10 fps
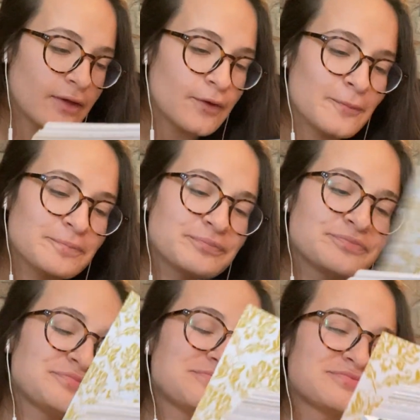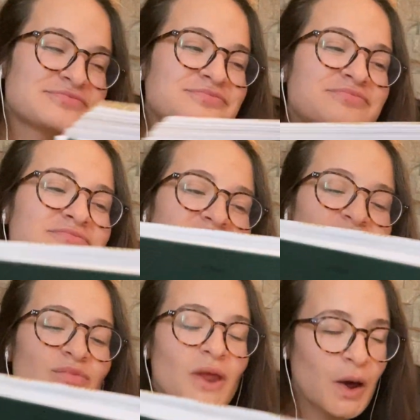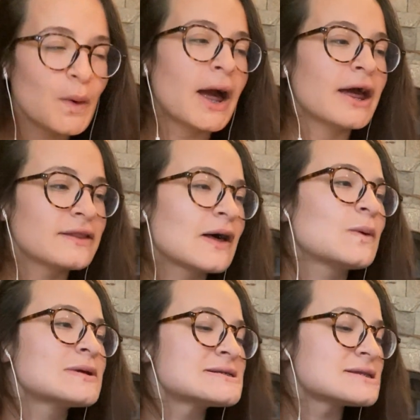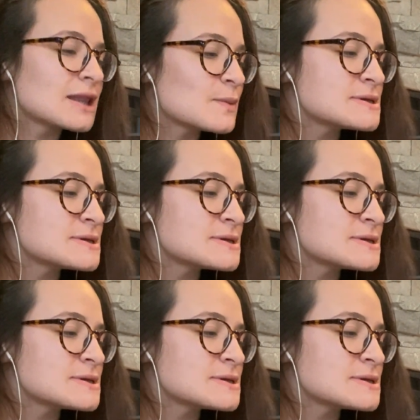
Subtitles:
you. Okay, that was good.